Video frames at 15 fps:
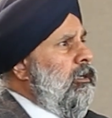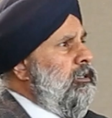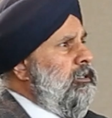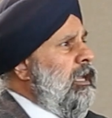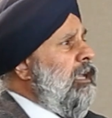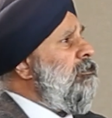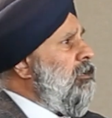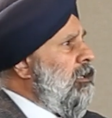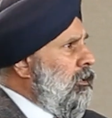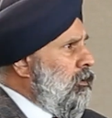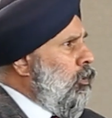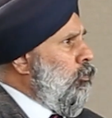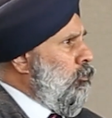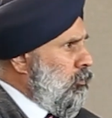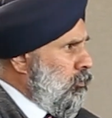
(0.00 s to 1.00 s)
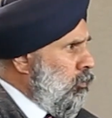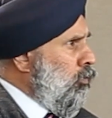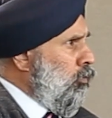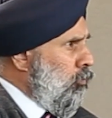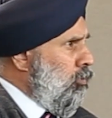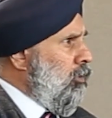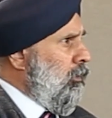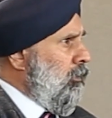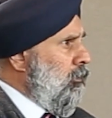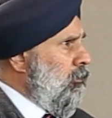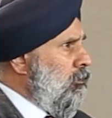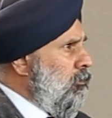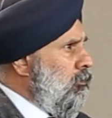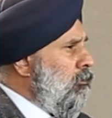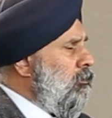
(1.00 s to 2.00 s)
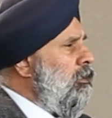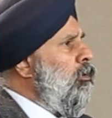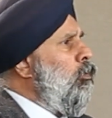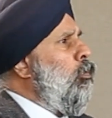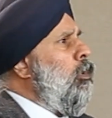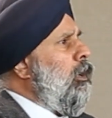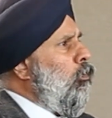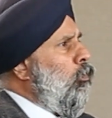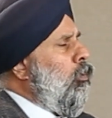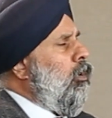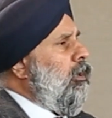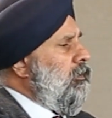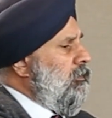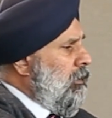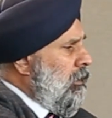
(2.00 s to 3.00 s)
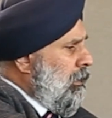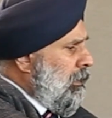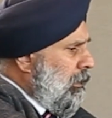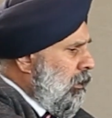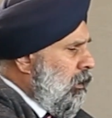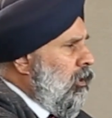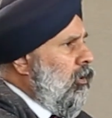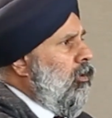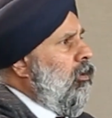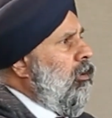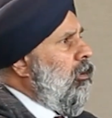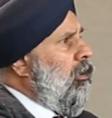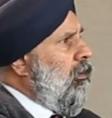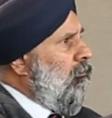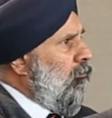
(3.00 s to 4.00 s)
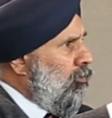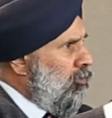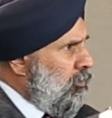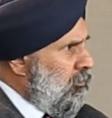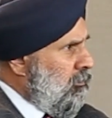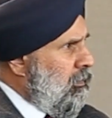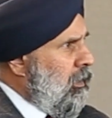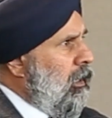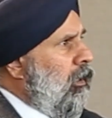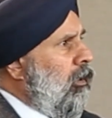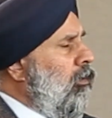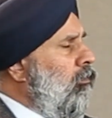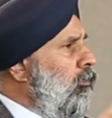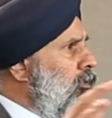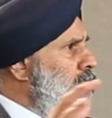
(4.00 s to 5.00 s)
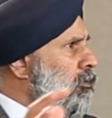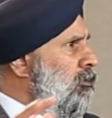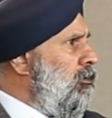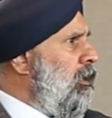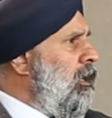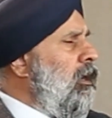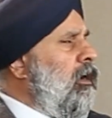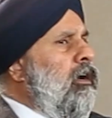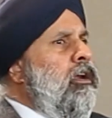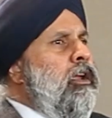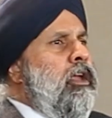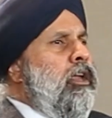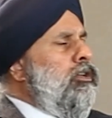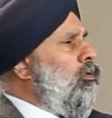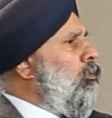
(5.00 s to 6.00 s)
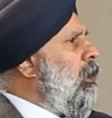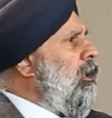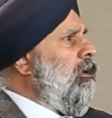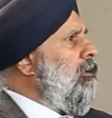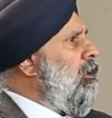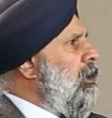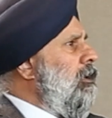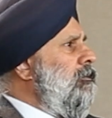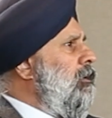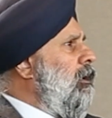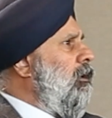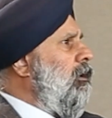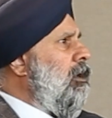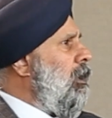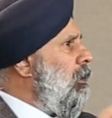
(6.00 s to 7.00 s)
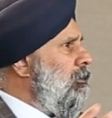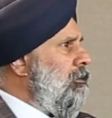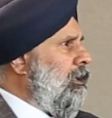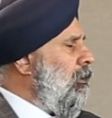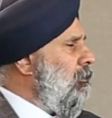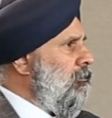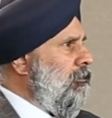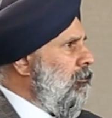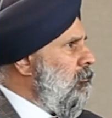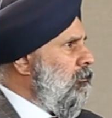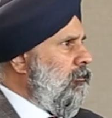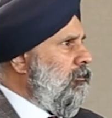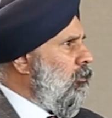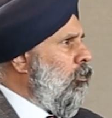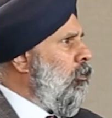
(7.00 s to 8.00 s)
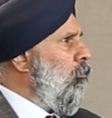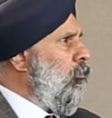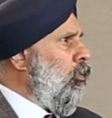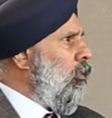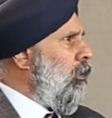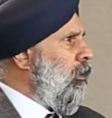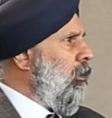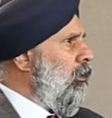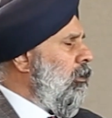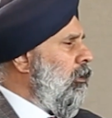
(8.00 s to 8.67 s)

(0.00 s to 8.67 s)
testing those solutions to see what works here versus there, to recognize that context is so important.